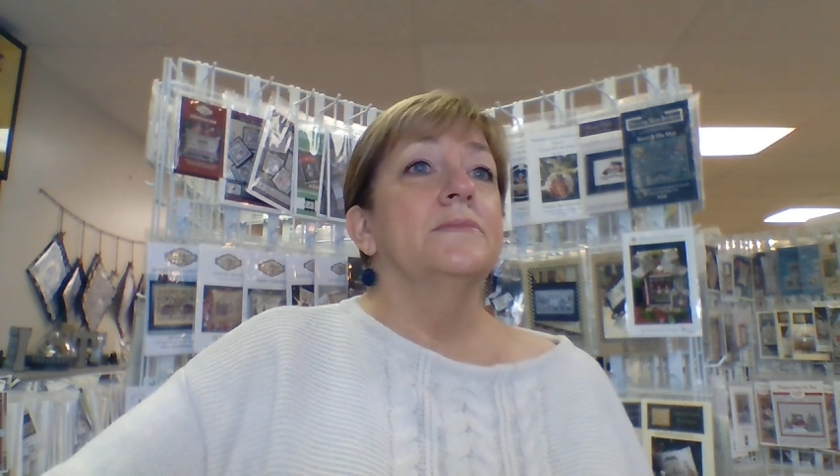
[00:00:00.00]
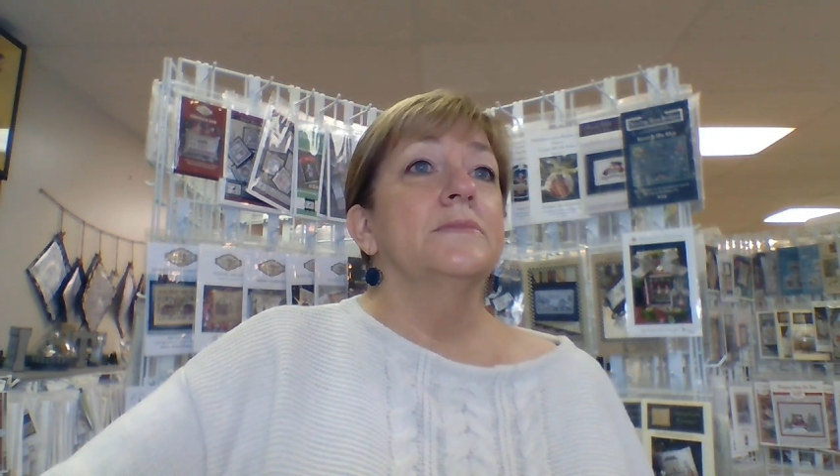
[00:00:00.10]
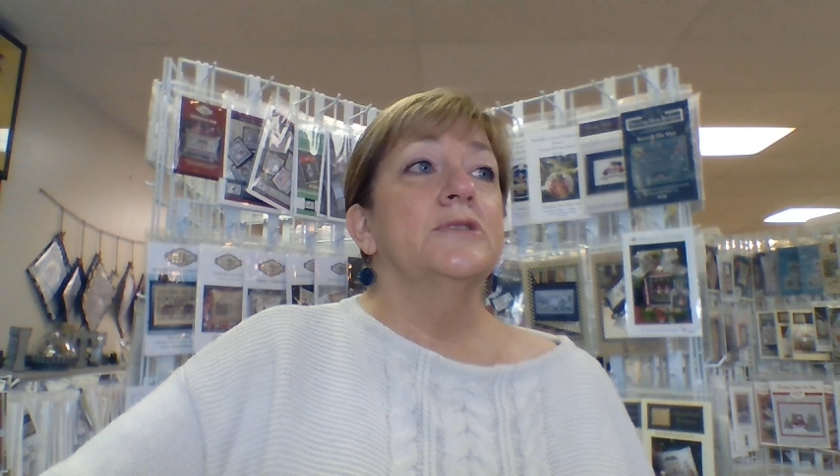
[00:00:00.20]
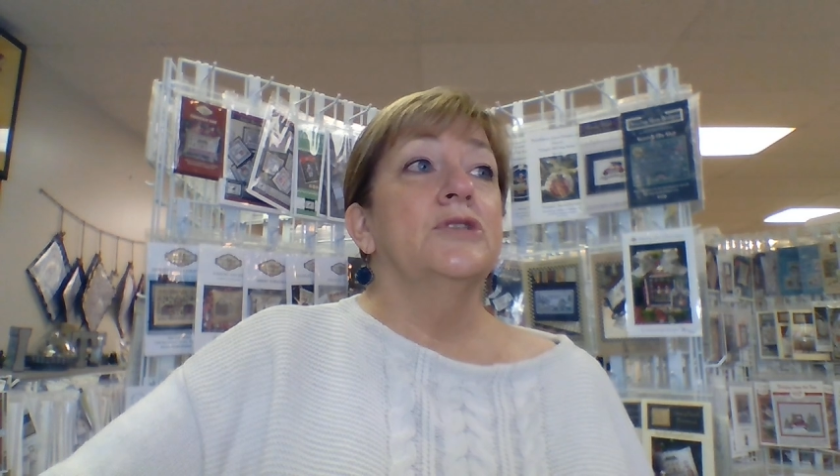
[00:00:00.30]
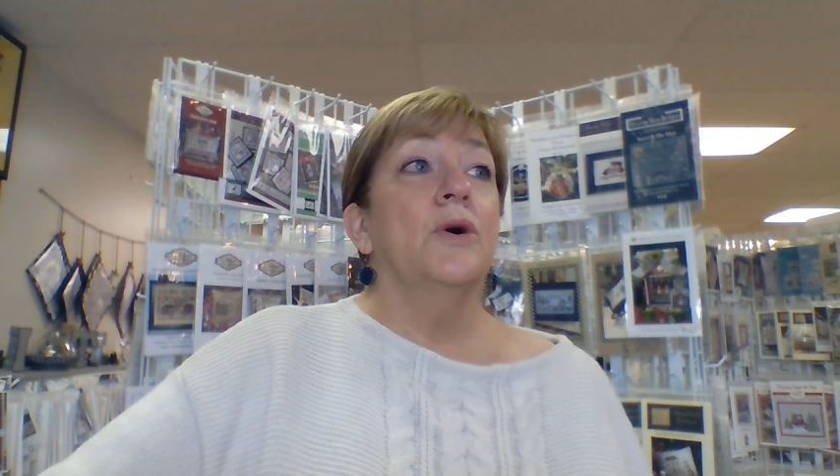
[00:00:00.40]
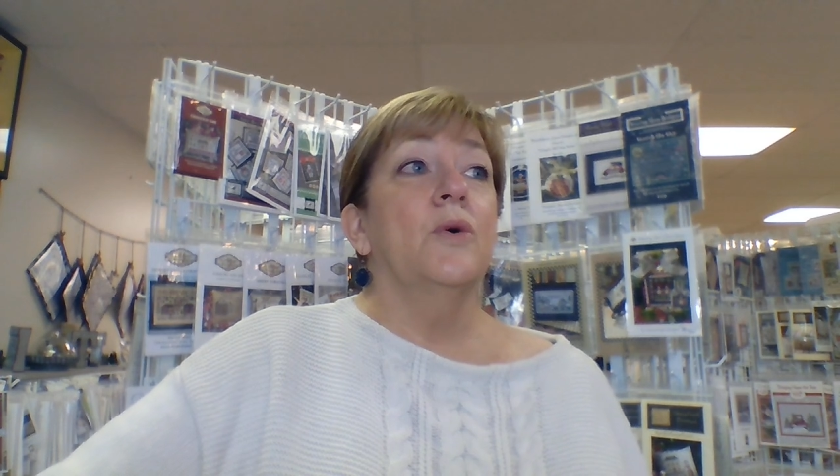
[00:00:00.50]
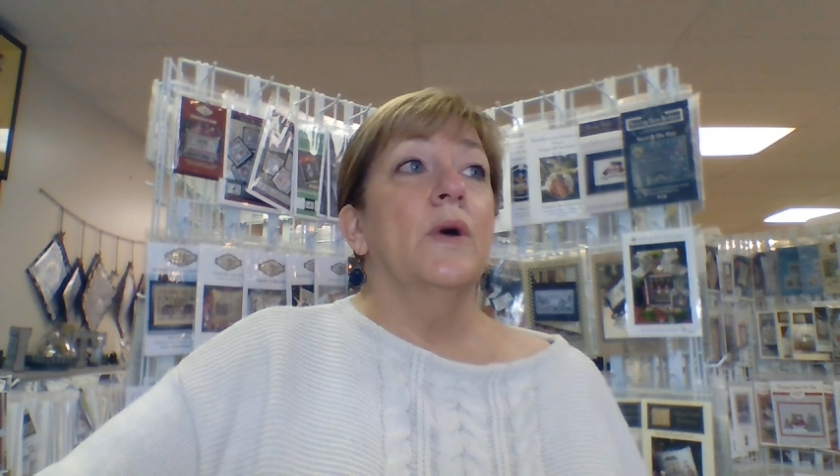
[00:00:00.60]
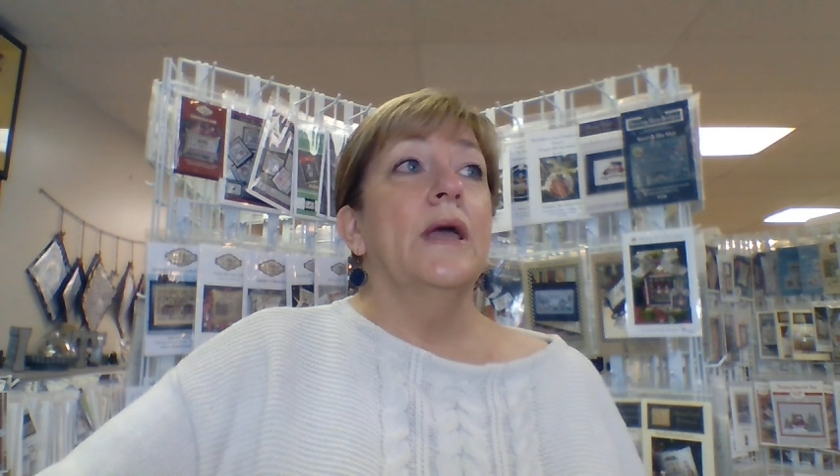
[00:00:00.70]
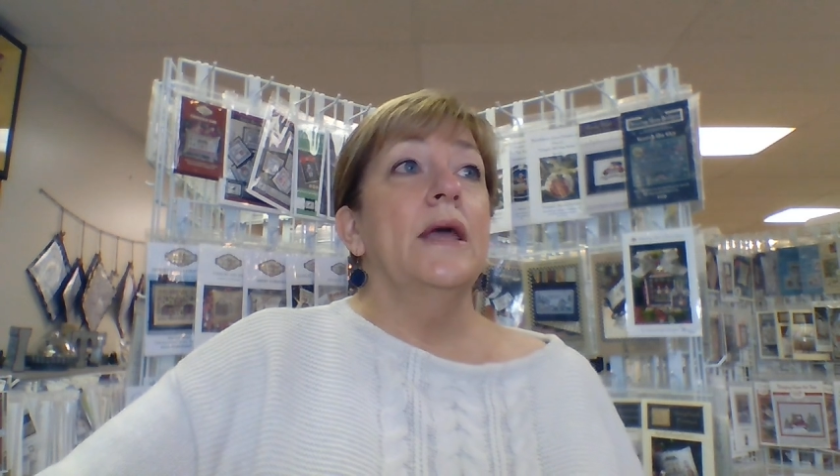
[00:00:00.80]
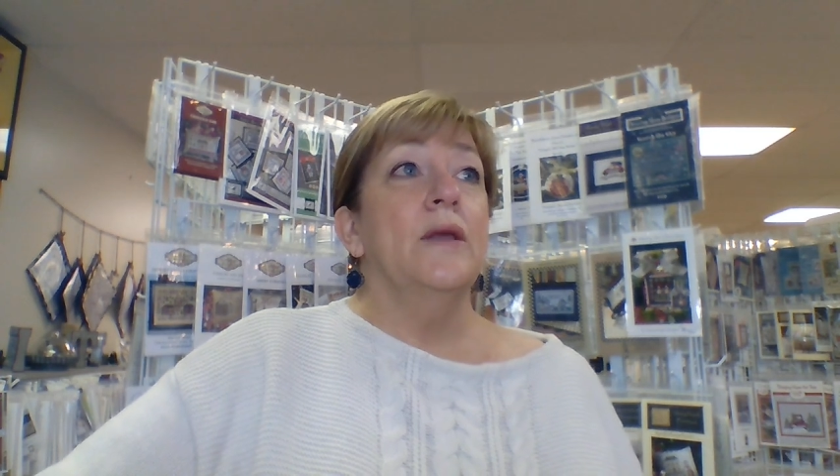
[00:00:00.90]
So
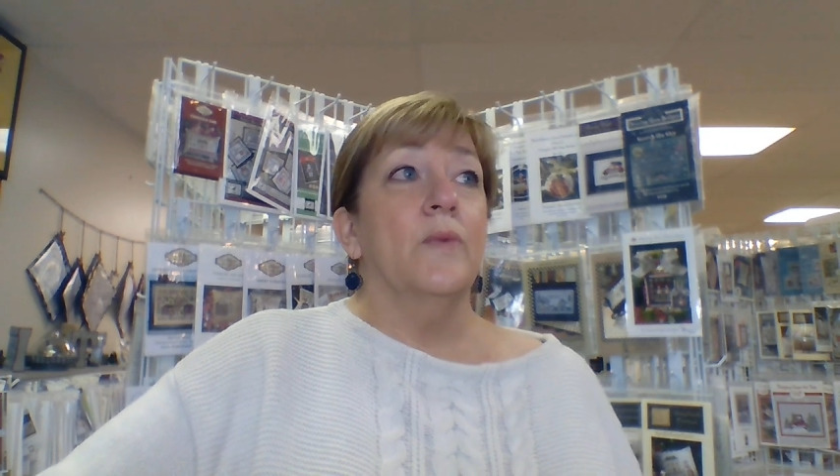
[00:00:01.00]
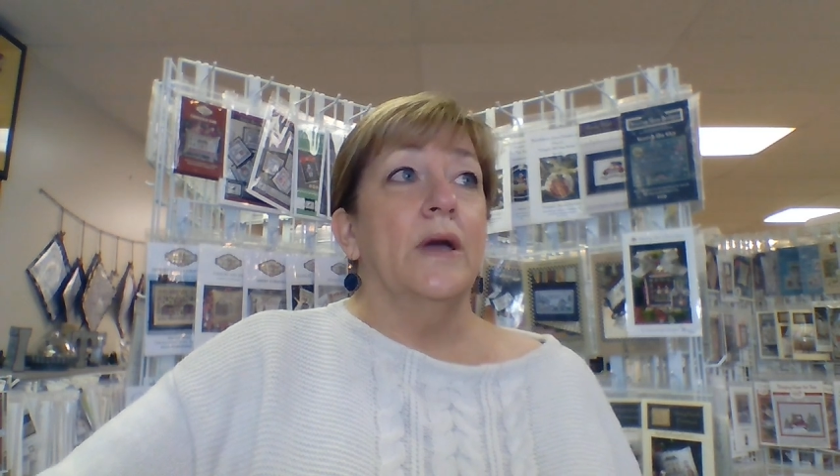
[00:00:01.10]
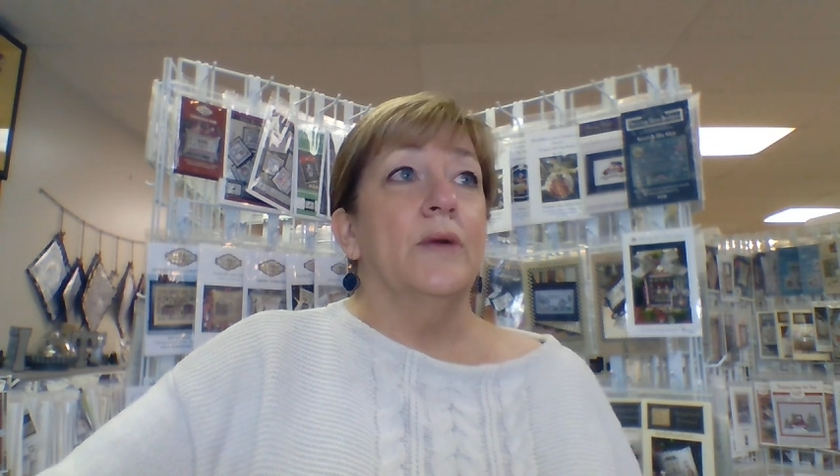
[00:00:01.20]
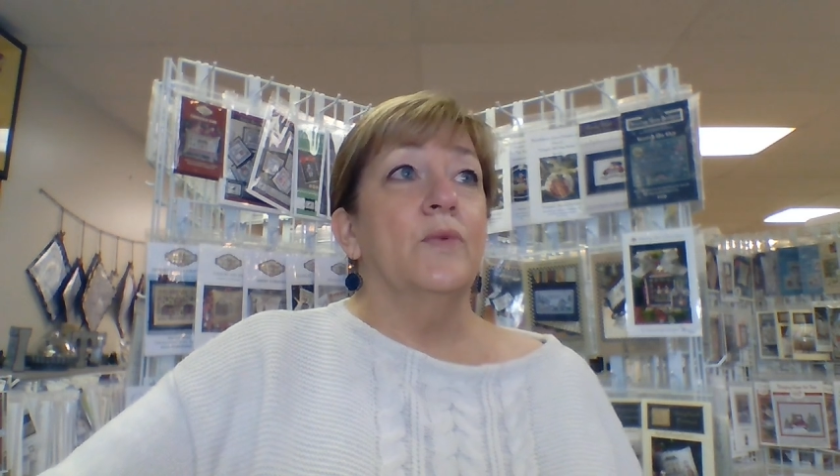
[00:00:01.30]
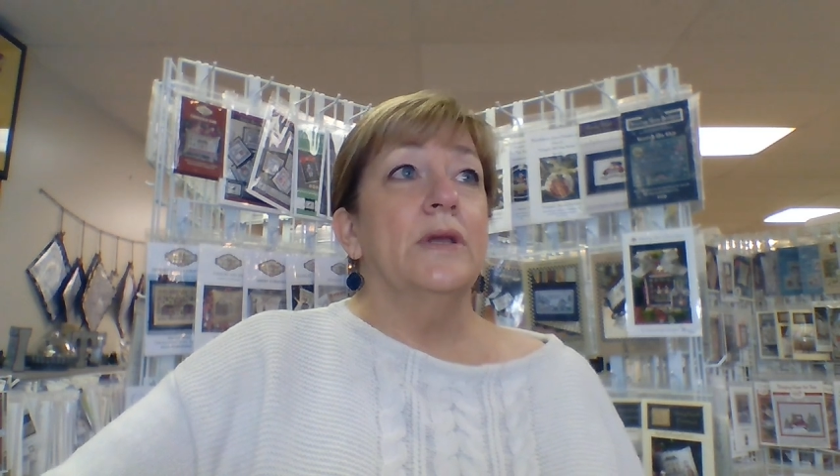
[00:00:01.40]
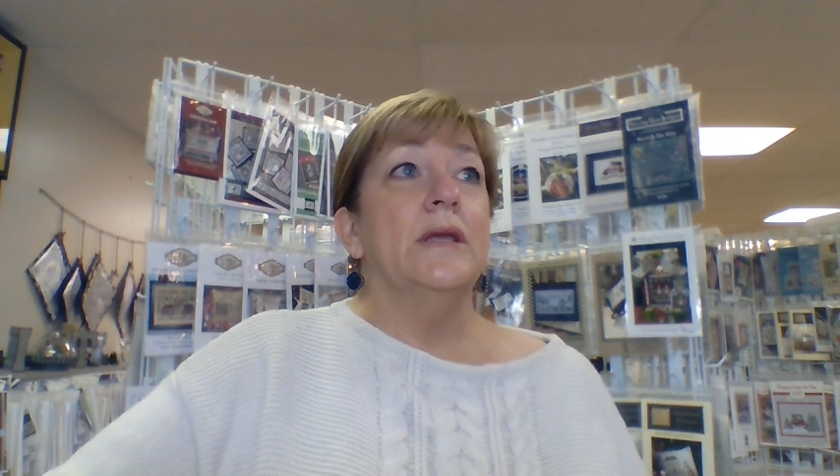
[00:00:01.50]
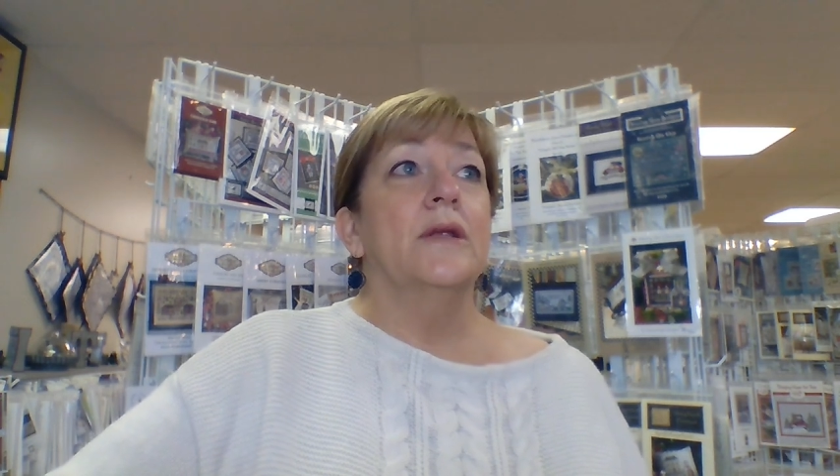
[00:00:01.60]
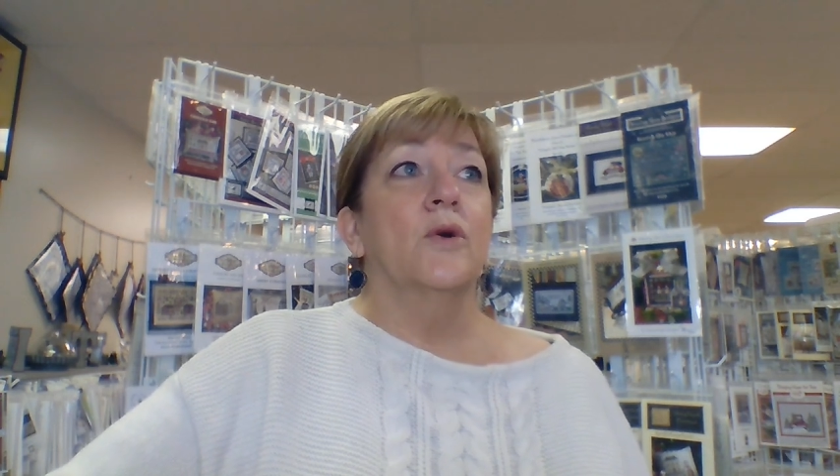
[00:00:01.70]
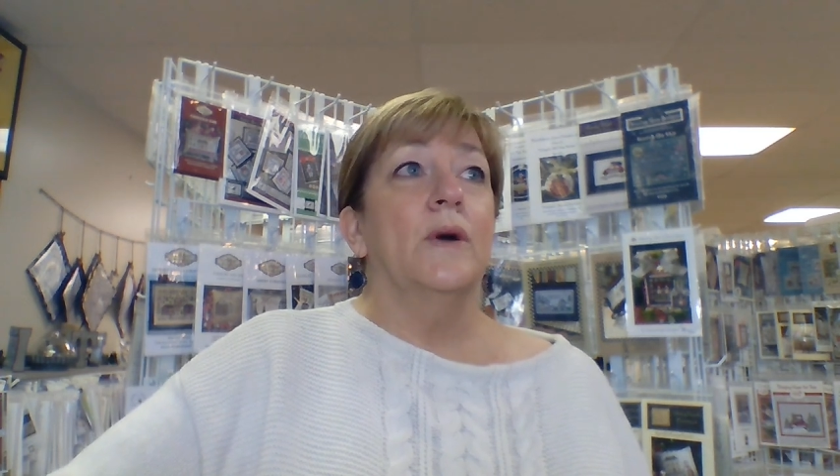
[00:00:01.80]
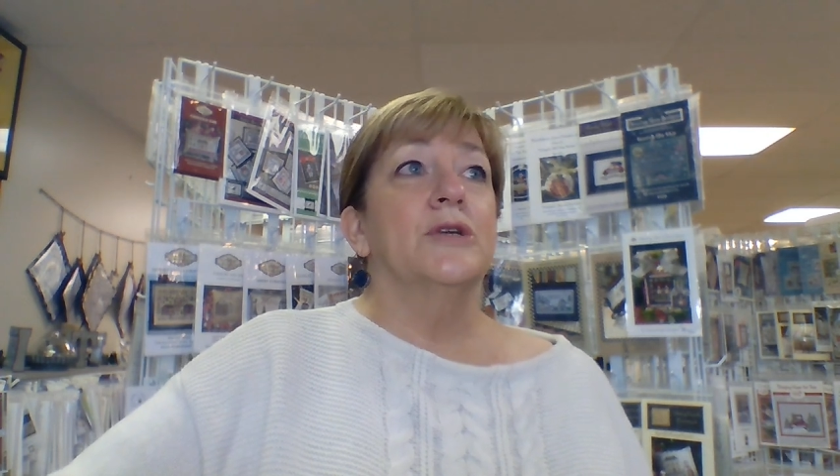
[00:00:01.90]
anyway, we need
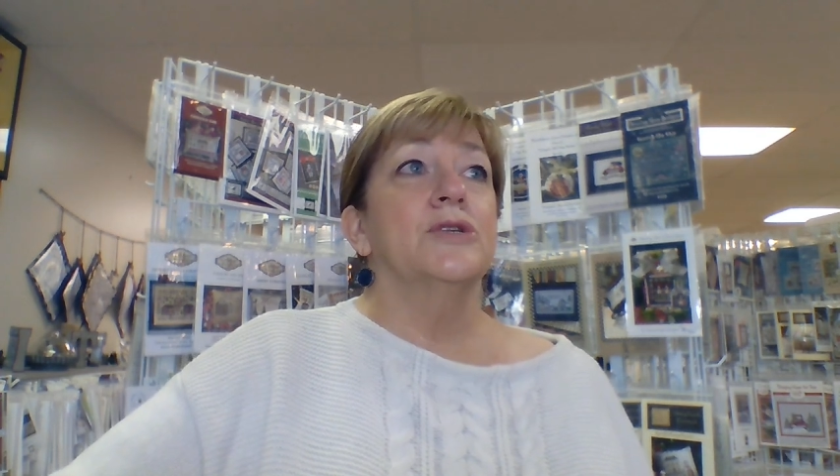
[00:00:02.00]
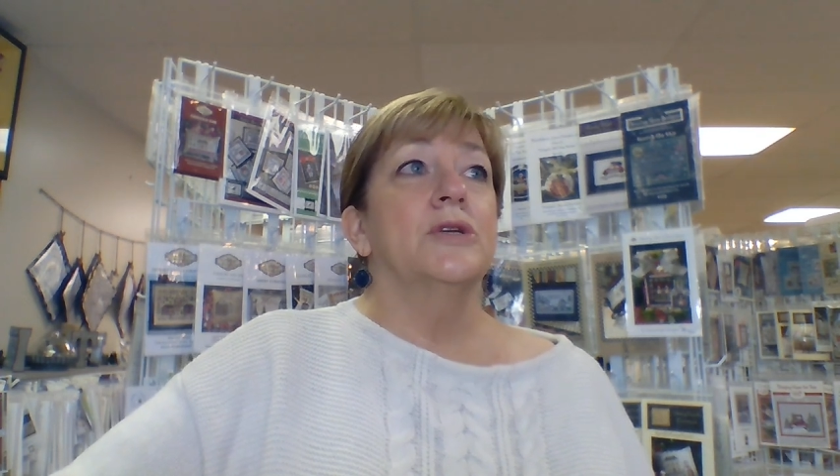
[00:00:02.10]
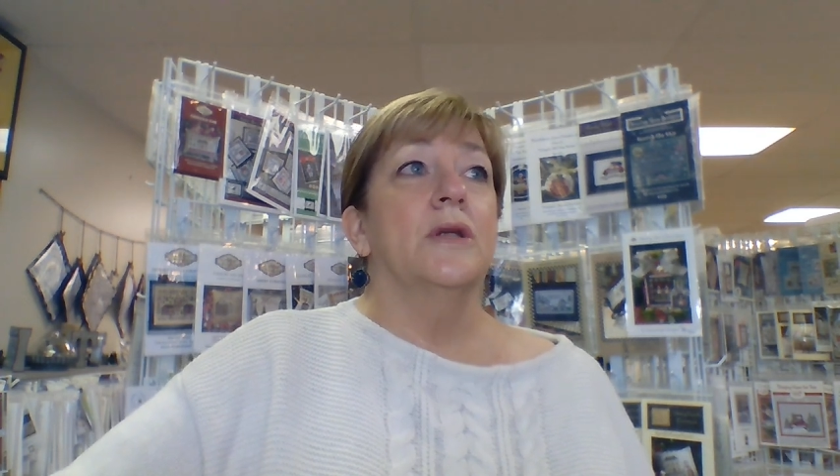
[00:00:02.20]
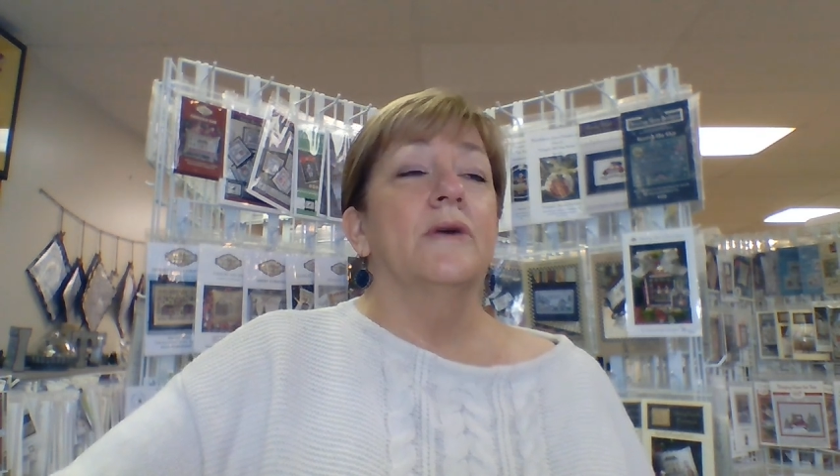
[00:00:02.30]
a question